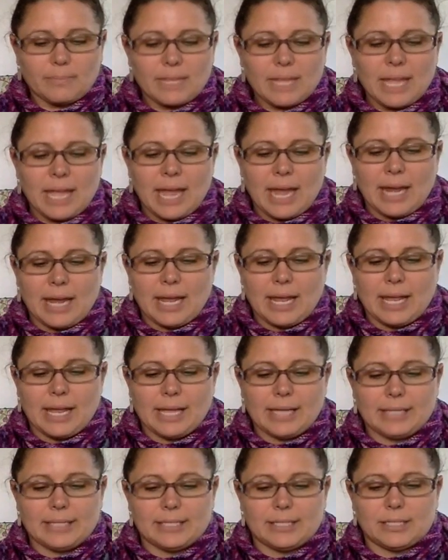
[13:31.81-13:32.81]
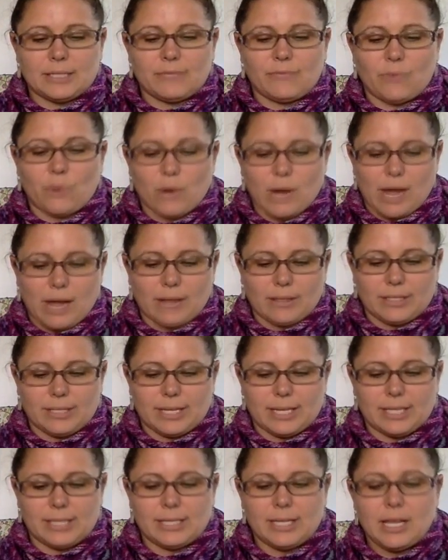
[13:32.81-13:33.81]
And it's 4
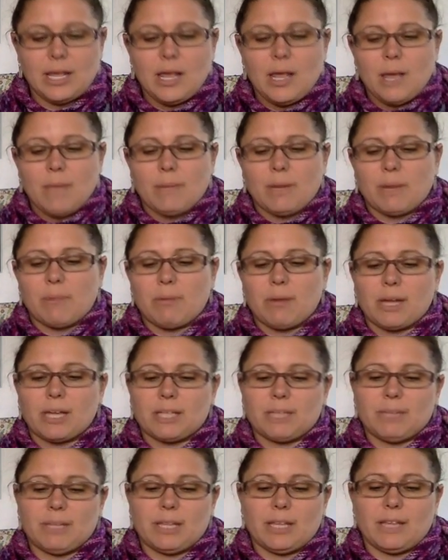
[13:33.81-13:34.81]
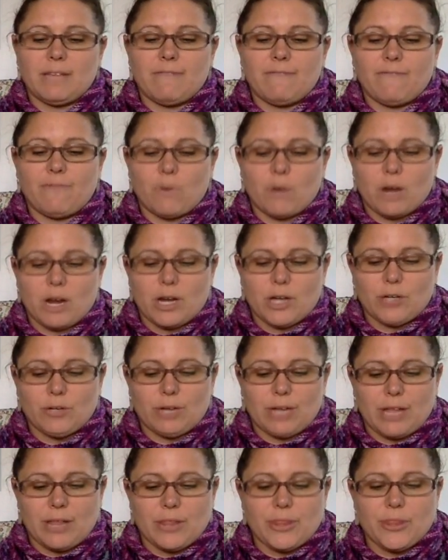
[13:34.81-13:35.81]
ounces, but approximately
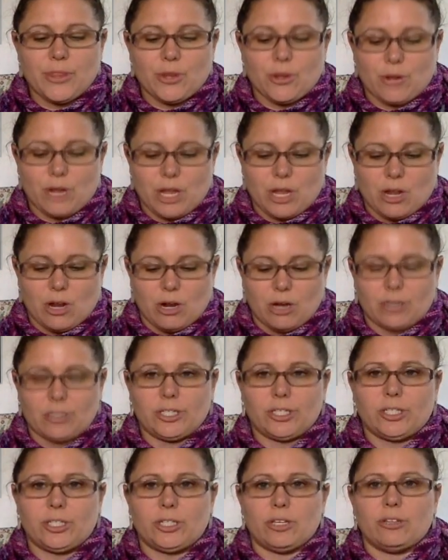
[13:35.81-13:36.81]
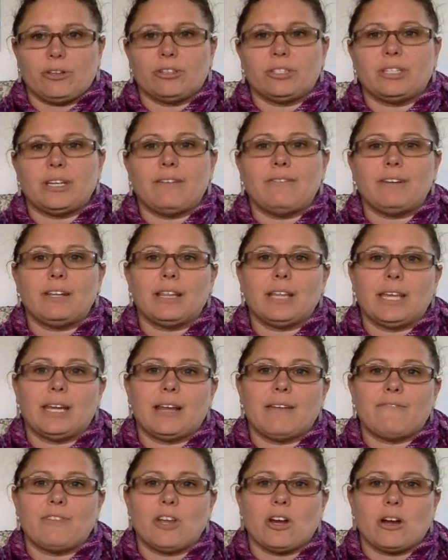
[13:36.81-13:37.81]
430 yards. So there's definitely
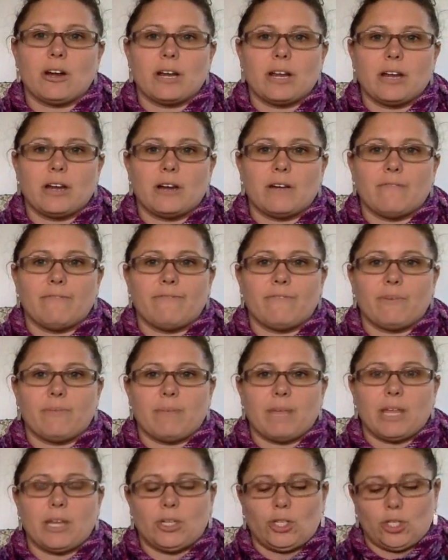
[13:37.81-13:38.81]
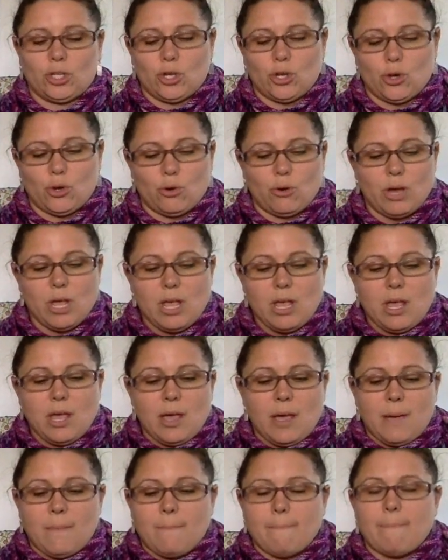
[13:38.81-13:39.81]
enough yarn here for me to
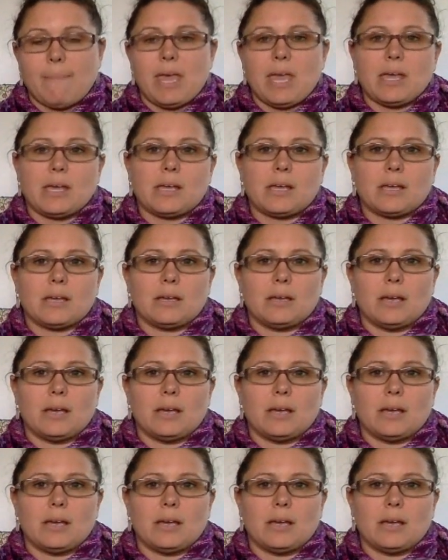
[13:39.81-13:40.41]
make